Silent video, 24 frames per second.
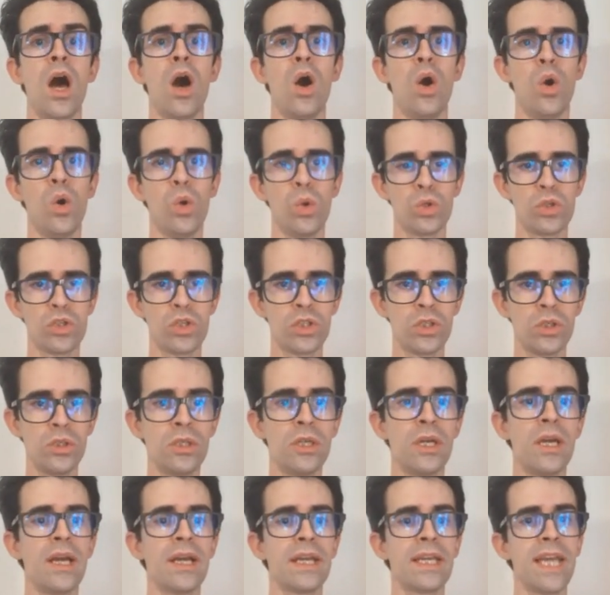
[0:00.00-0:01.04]
Also,
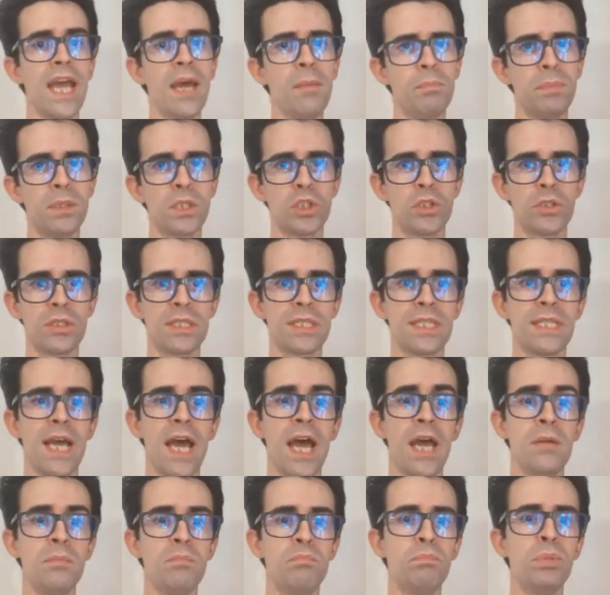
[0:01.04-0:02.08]
captions
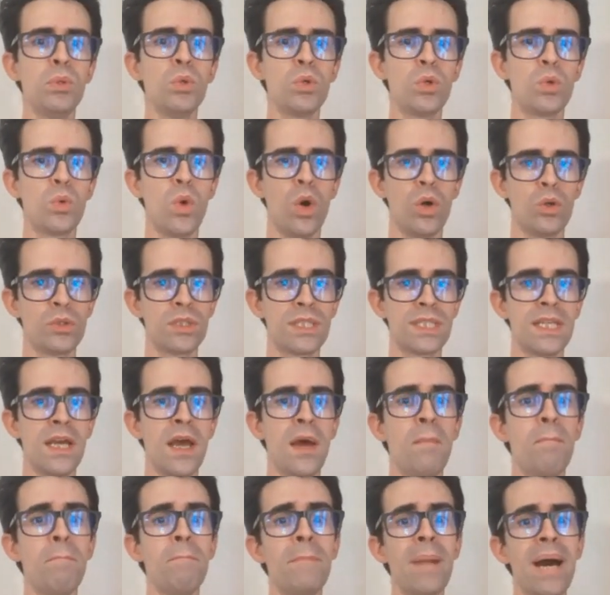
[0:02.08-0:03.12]
and pull quotes
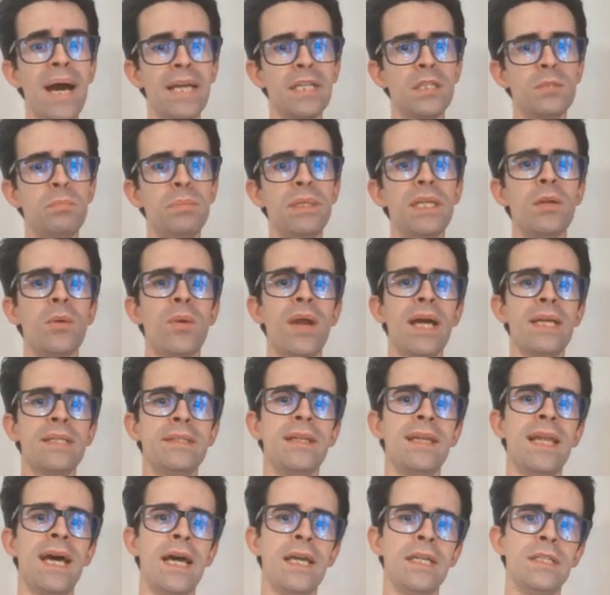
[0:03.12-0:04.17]
might be
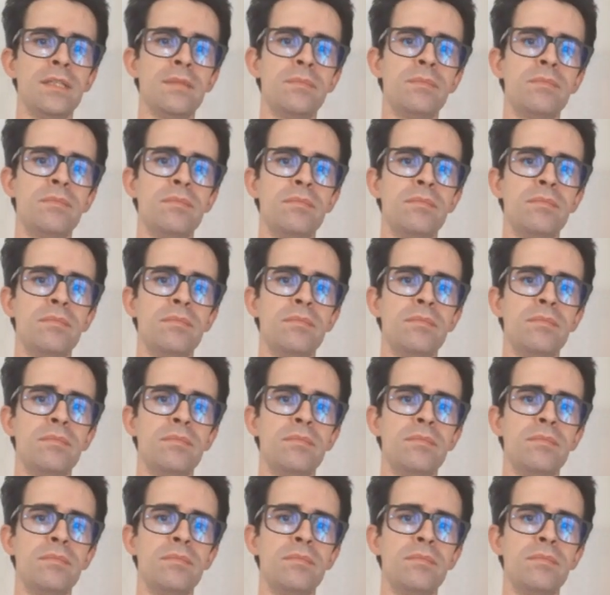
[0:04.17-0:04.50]
right-aligned,